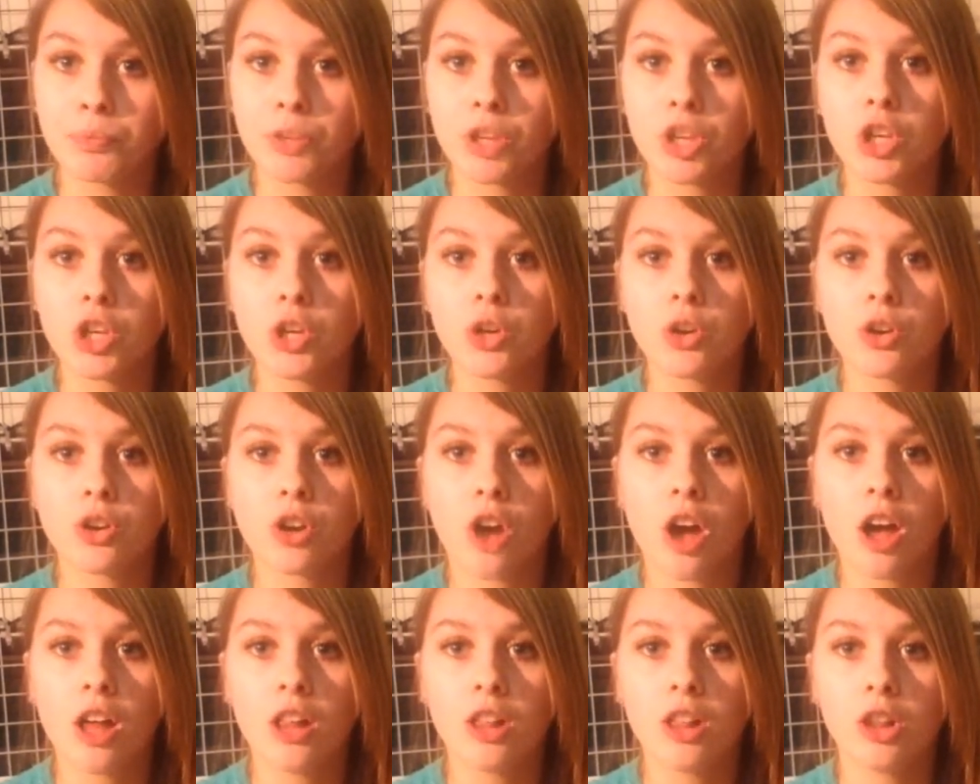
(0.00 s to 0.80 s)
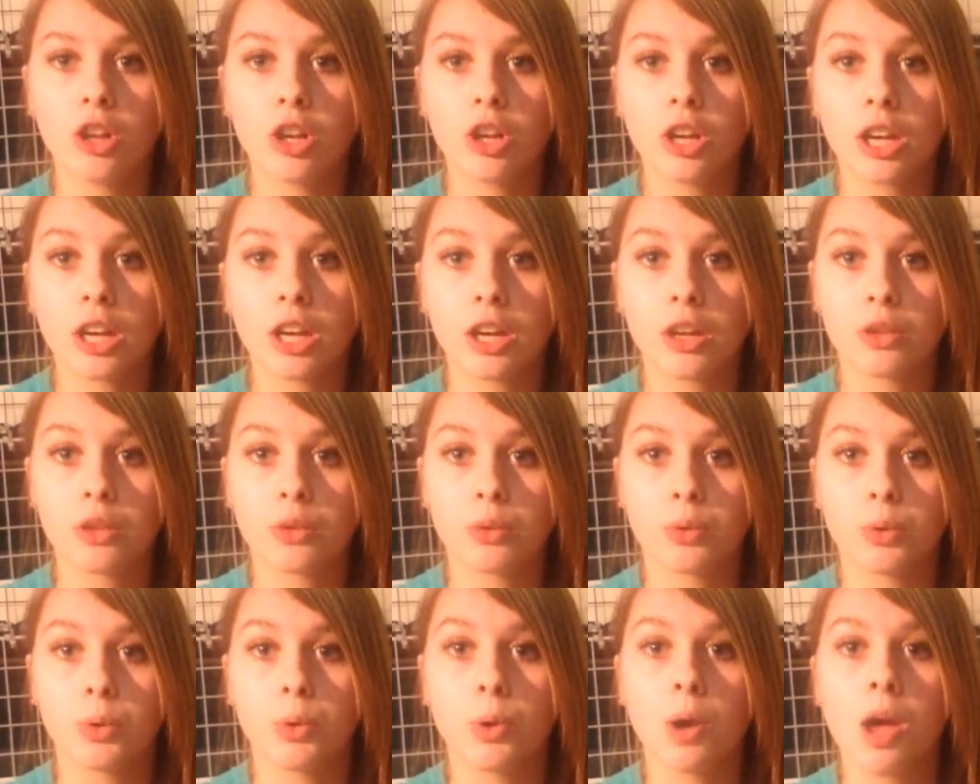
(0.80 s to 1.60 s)
you're not looking
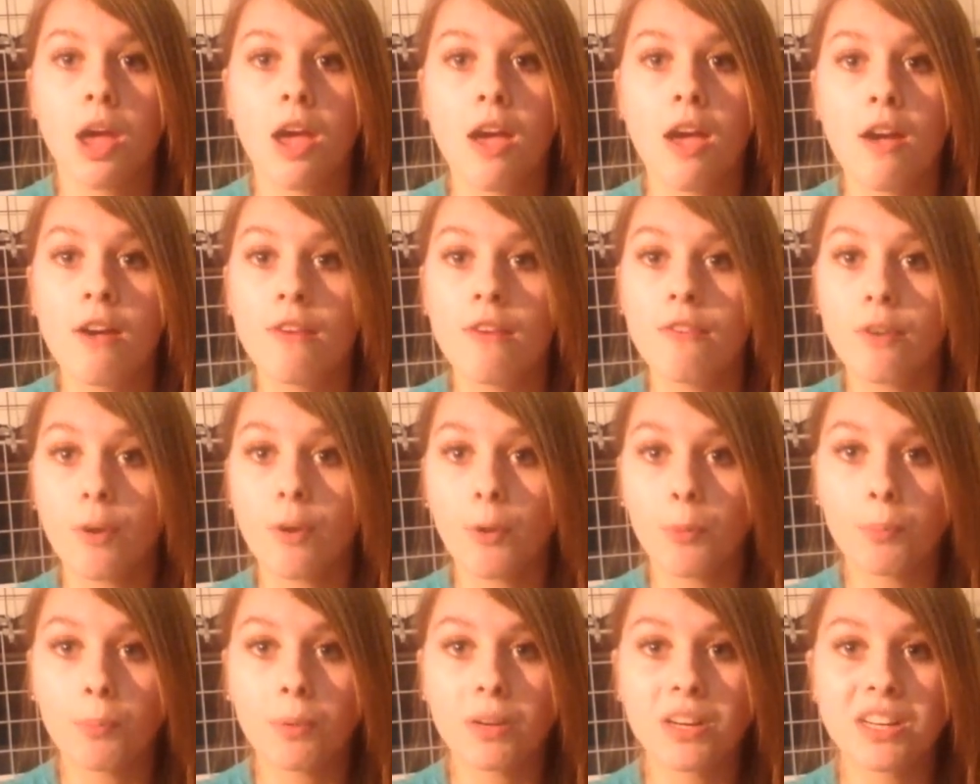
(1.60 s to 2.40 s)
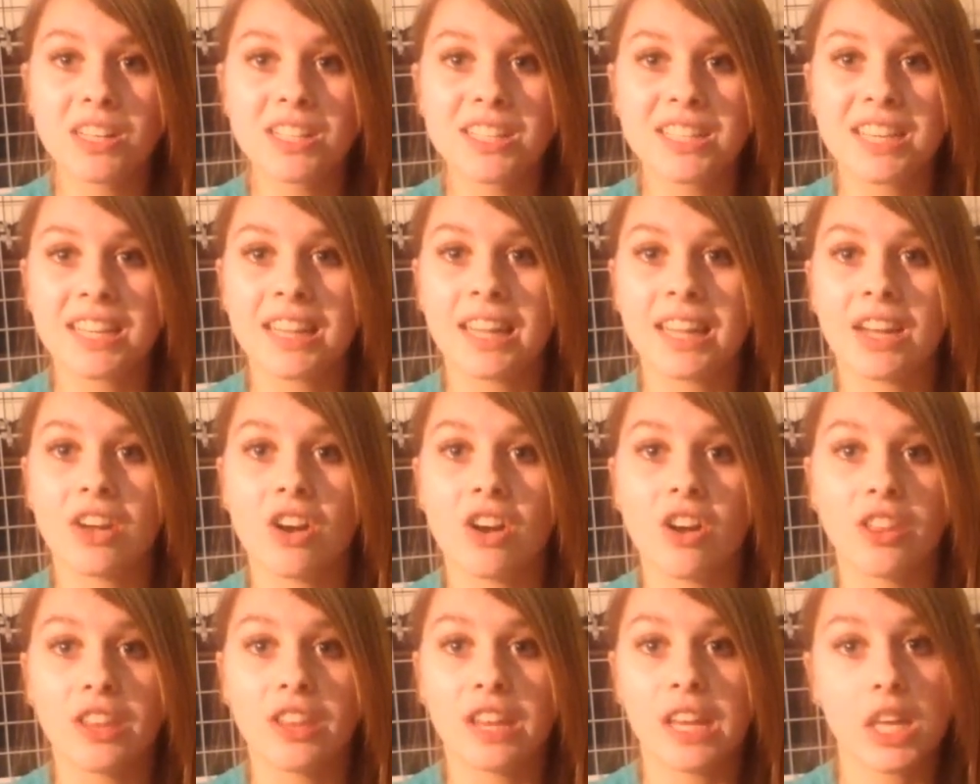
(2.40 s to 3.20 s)
through phone books and like
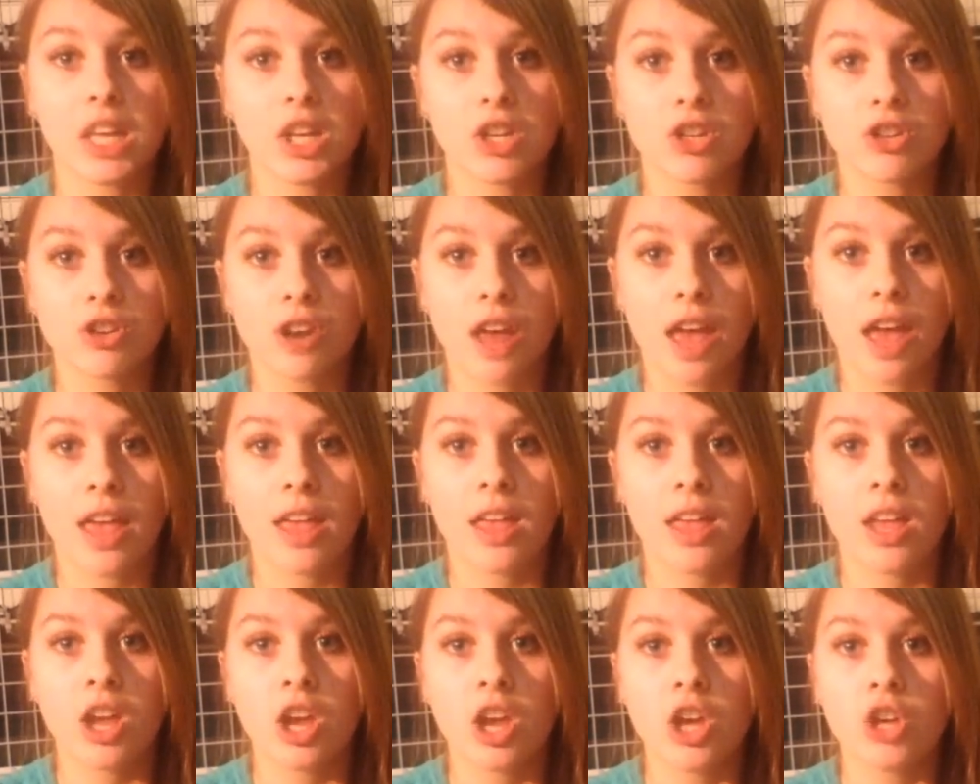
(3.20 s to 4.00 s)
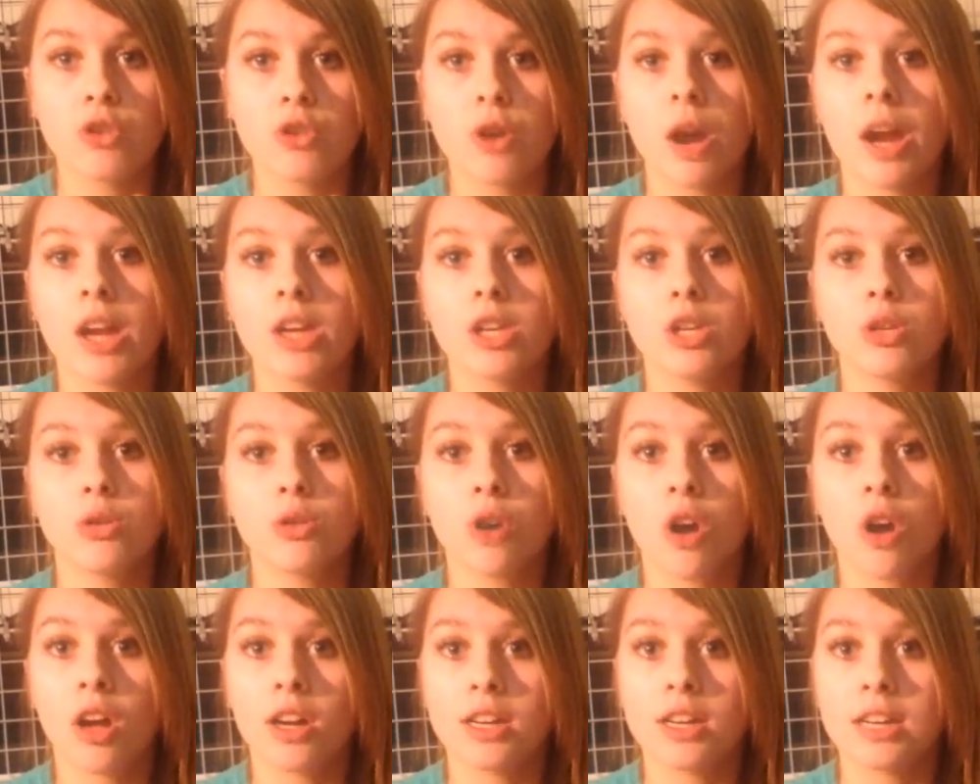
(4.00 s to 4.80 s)
on the internet trying to
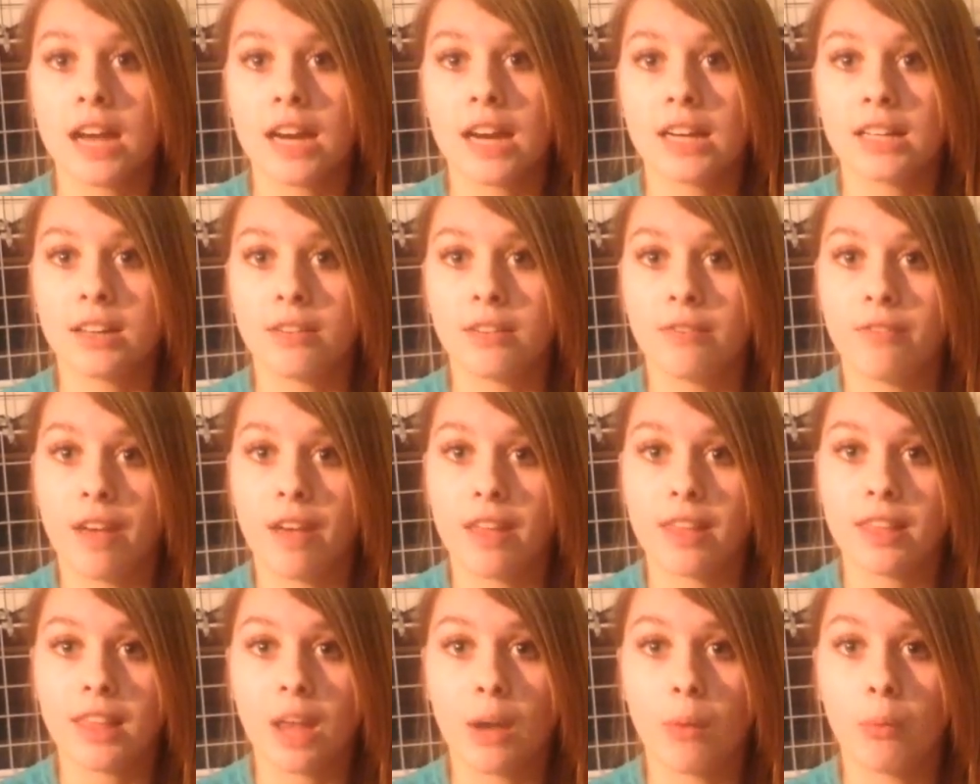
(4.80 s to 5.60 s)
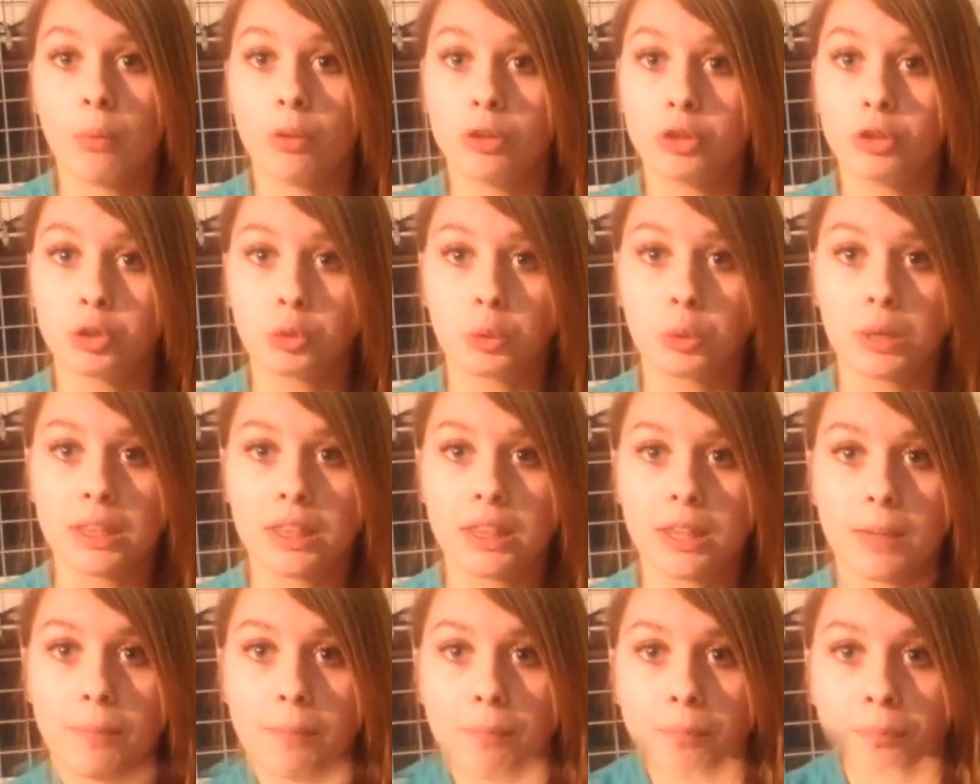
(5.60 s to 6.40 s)
contact a vet that will treat
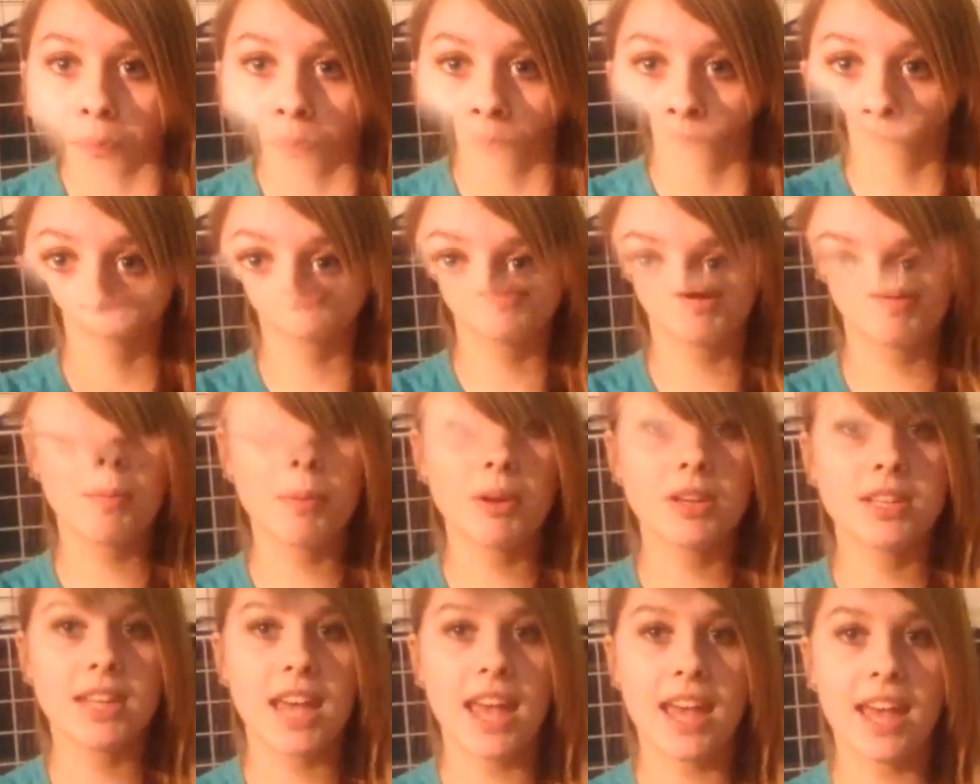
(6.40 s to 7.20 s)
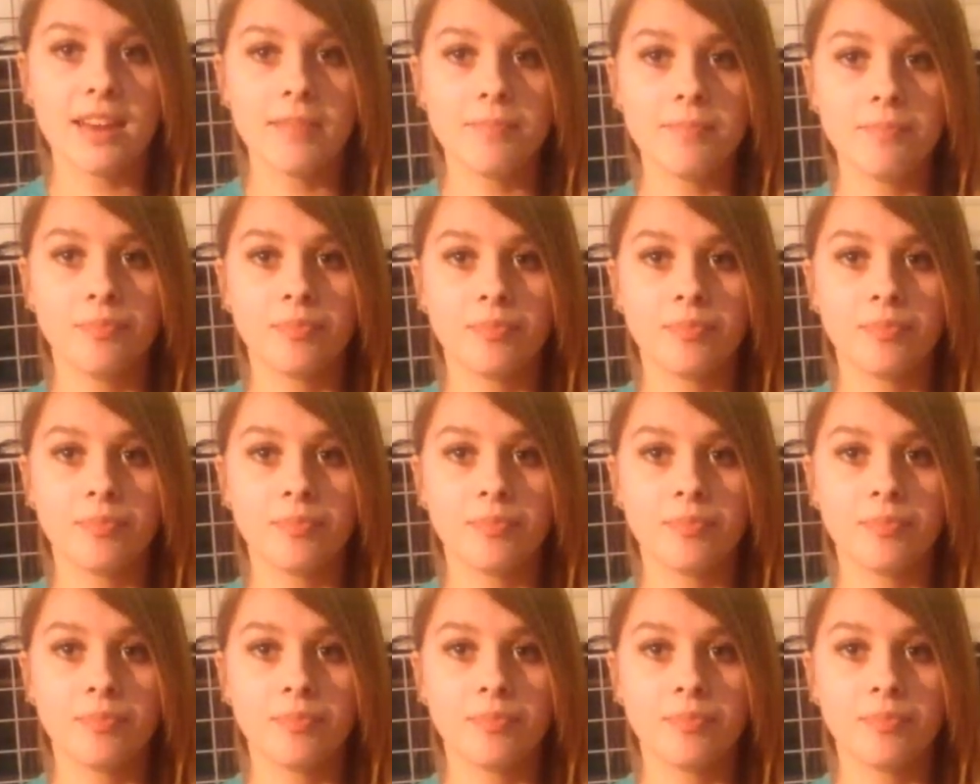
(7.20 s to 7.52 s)
them. Tip number 10